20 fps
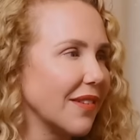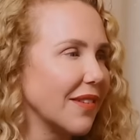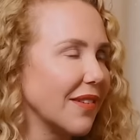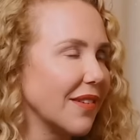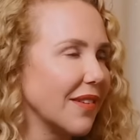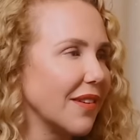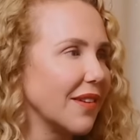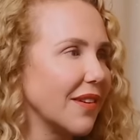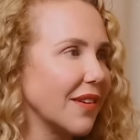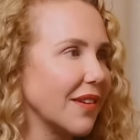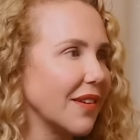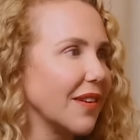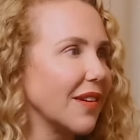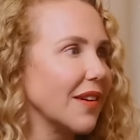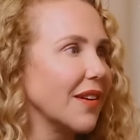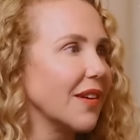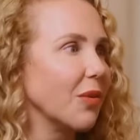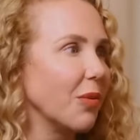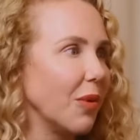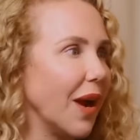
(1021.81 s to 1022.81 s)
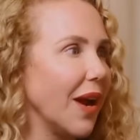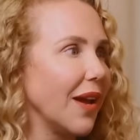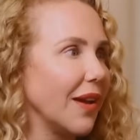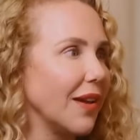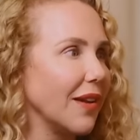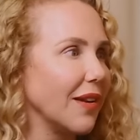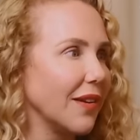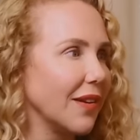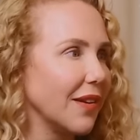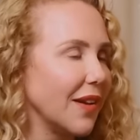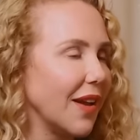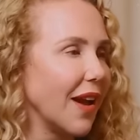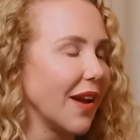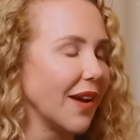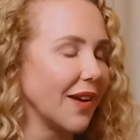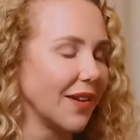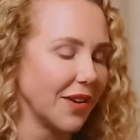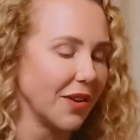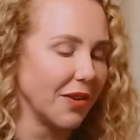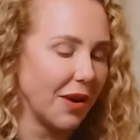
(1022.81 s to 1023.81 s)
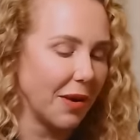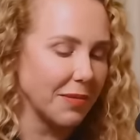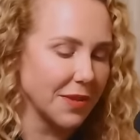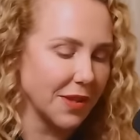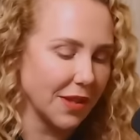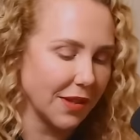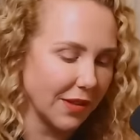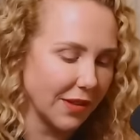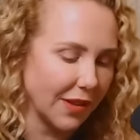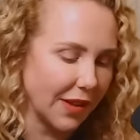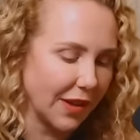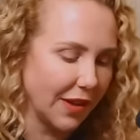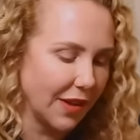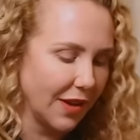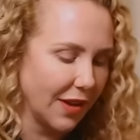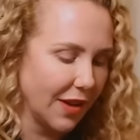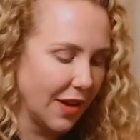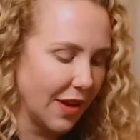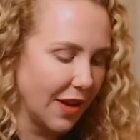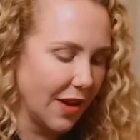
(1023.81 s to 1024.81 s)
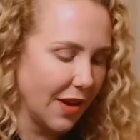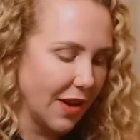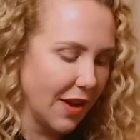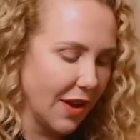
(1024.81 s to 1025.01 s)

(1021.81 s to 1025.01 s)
what you're trained to do. Right. You know? Yeah. No, absolutely. So.